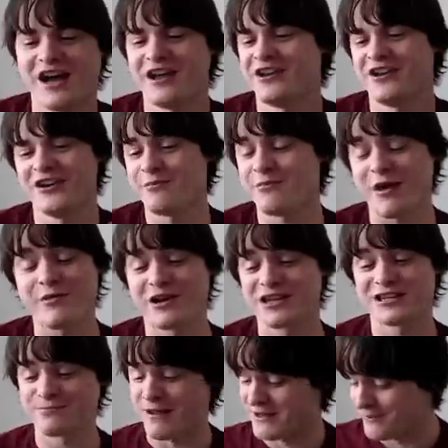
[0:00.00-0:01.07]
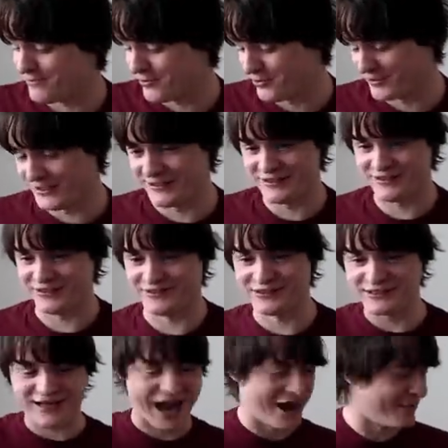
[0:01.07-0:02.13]
I don't know, I'm gonna spend it poorly
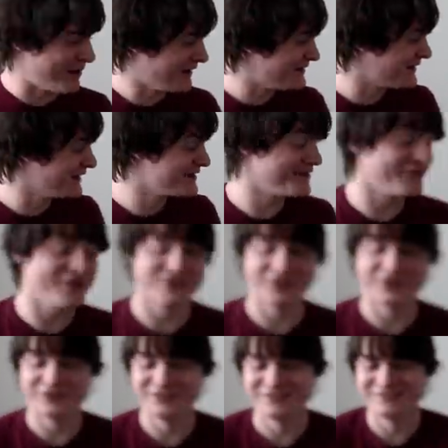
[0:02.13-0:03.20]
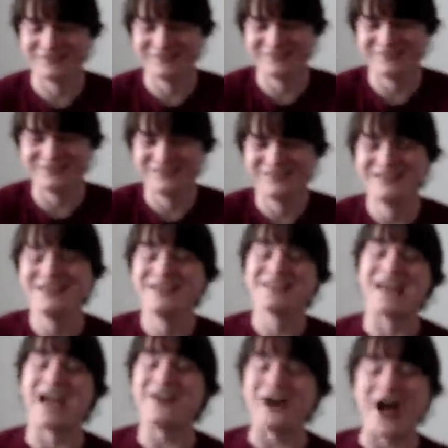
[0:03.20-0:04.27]
on cow paintings if you do.
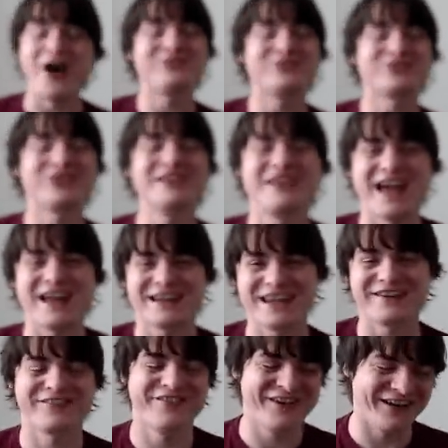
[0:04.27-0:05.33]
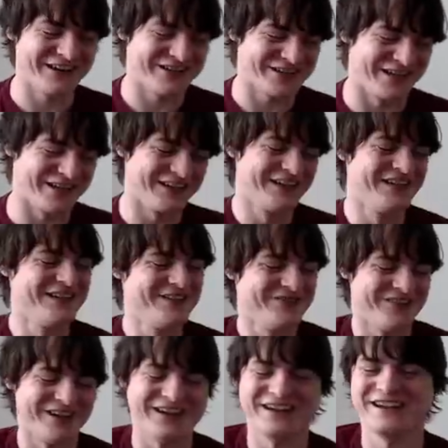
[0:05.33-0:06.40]
help Toy Cat get furniture
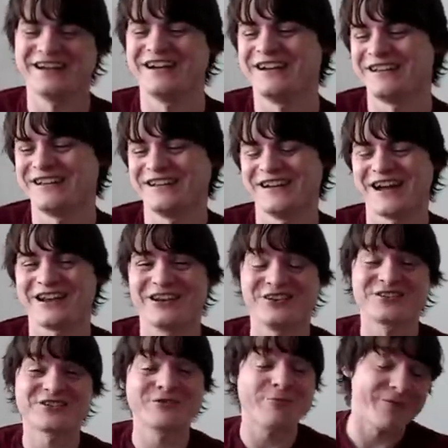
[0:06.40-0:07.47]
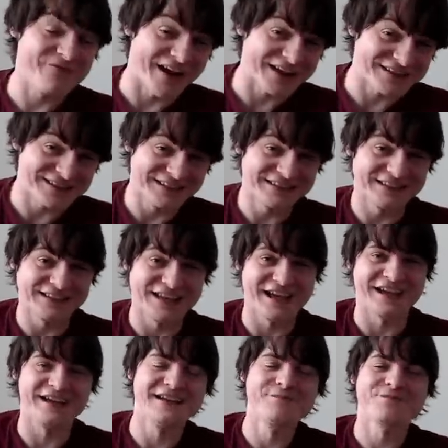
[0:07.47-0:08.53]
via, I don't know, super thanksing
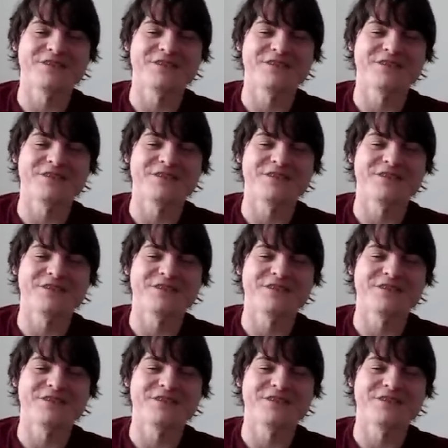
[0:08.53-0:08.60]
today.